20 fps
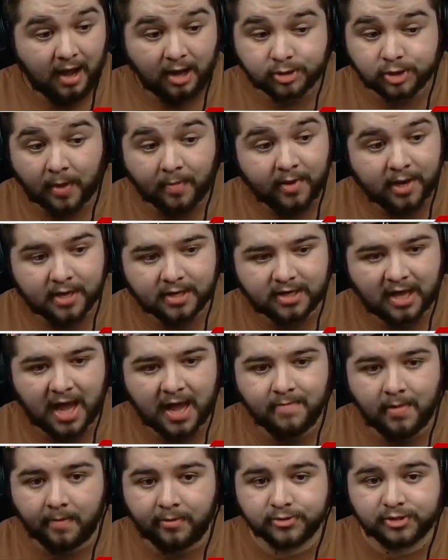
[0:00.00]
dominant
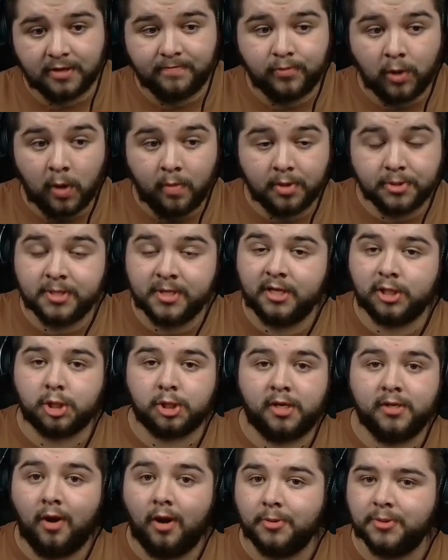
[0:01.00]
game, obviously Bournemouth
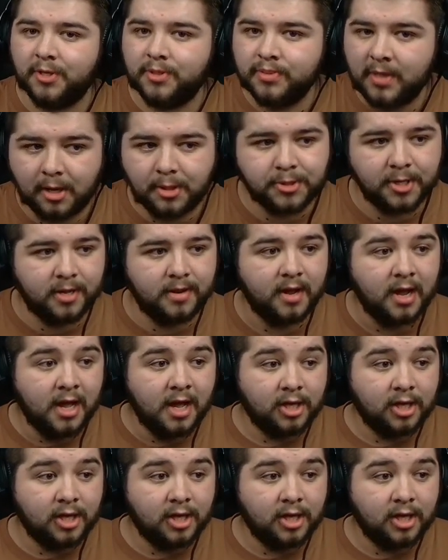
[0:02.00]
literally offered nothing,